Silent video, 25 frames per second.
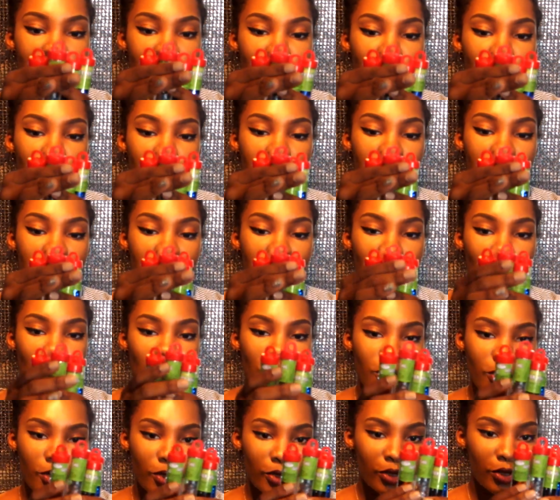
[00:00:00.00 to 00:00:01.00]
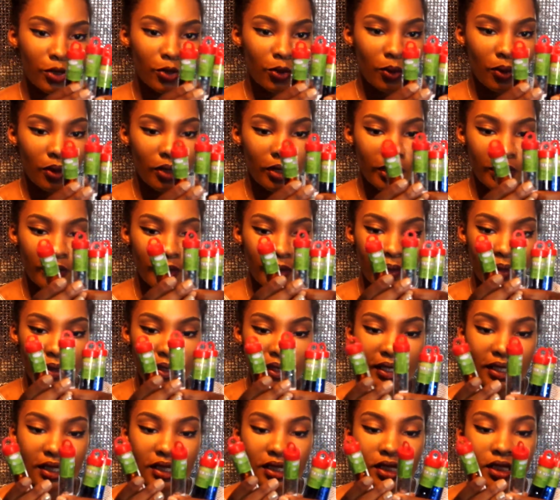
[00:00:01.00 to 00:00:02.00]
these from the dollar store.
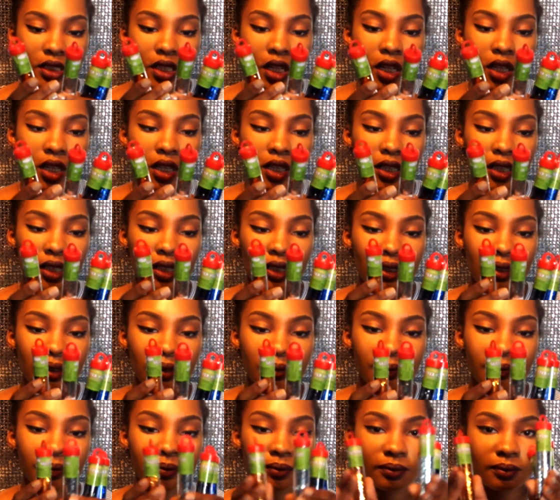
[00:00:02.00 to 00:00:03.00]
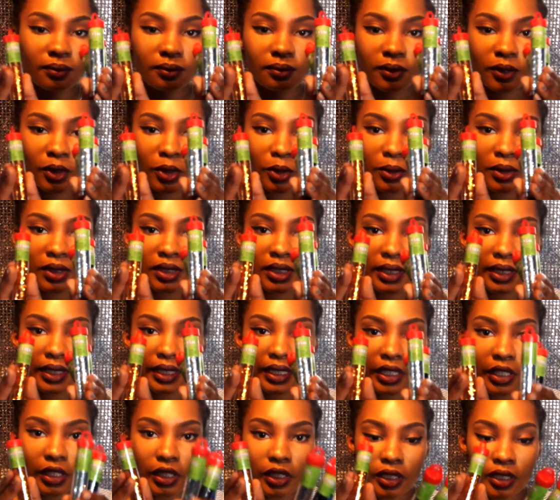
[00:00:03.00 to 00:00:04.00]
These are loose
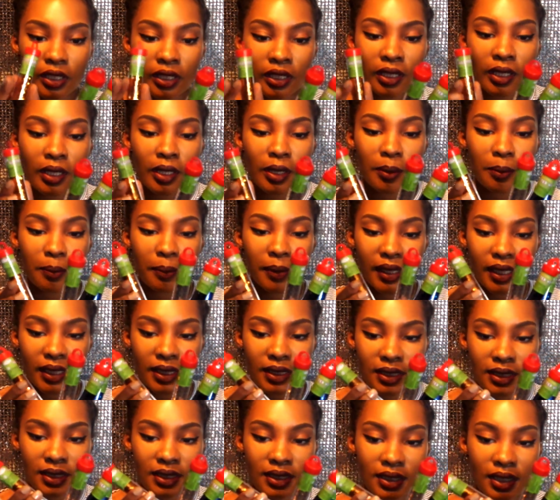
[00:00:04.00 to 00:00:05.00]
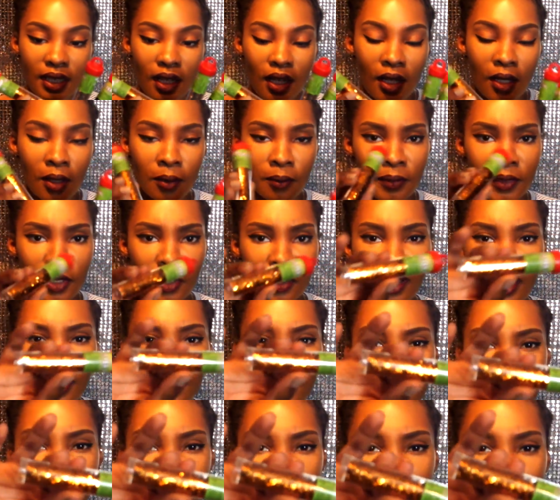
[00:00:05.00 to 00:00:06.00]
glitter bits. They're
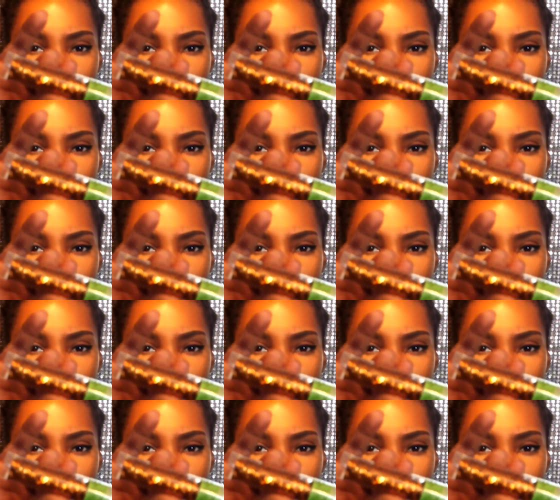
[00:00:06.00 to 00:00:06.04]
kind of